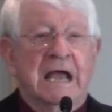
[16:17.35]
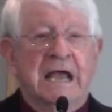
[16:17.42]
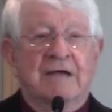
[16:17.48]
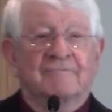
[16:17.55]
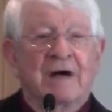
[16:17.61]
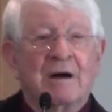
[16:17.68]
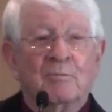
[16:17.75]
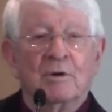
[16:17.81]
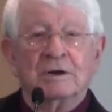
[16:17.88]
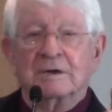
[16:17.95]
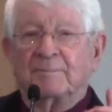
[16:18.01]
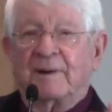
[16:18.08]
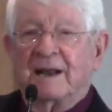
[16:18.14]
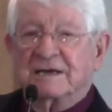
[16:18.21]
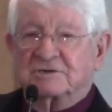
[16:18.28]
If I wanted
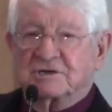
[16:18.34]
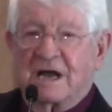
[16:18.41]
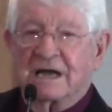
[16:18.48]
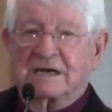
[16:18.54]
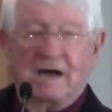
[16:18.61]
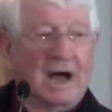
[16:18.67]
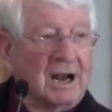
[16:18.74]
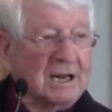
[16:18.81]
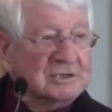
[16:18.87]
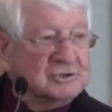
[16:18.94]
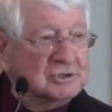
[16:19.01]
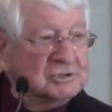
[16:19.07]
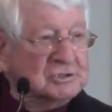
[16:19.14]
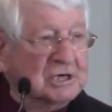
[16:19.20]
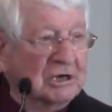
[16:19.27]
to play
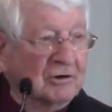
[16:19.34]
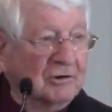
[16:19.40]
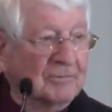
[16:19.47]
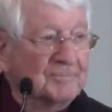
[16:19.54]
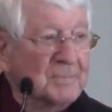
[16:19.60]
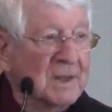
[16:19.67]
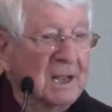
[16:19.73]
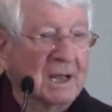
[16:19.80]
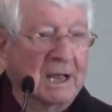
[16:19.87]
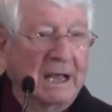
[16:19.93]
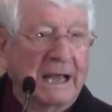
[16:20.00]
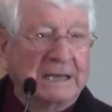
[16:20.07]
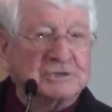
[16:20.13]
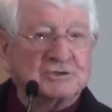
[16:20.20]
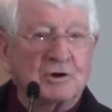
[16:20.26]
psychologist here
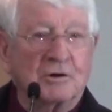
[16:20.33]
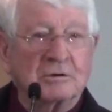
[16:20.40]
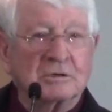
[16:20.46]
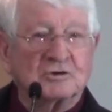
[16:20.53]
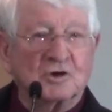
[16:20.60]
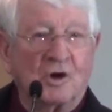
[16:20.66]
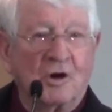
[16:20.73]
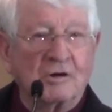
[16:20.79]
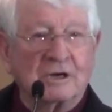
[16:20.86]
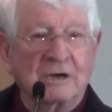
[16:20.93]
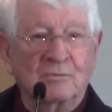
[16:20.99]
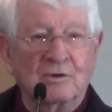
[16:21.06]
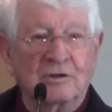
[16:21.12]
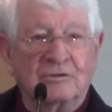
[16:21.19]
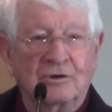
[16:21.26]
and start
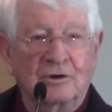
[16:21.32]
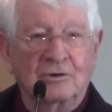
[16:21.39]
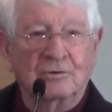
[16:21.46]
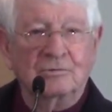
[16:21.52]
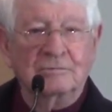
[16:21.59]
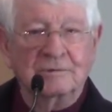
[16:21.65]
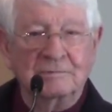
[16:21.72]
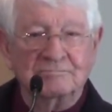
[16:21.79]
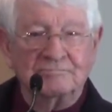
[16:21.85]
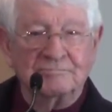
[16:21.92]
talking with you,